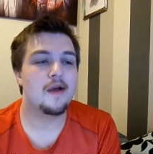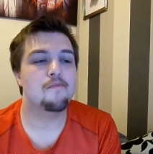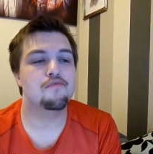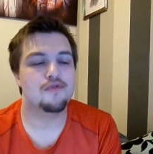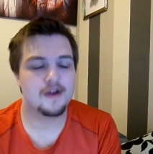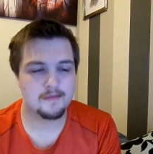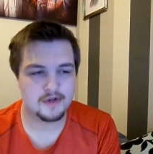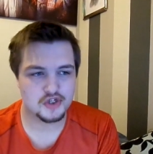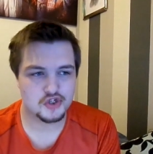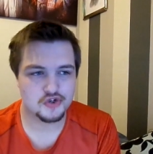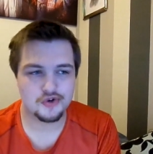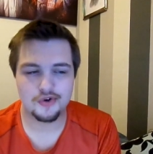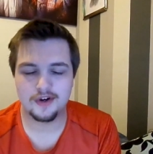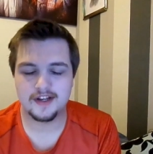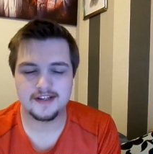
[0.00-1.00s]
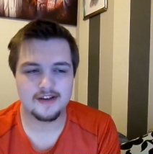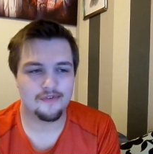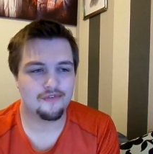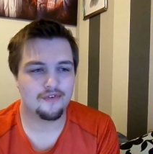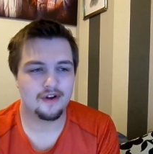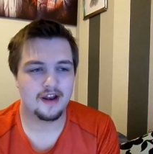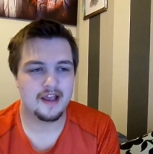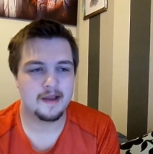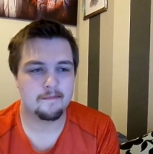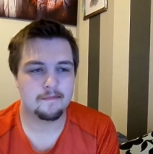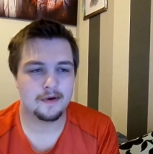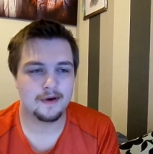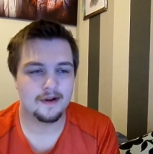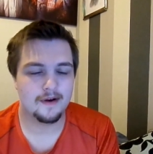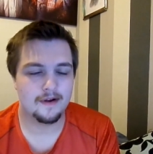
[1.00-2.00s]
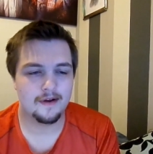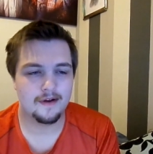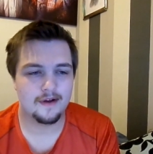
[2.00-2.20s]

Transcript: prematurely, definitely, but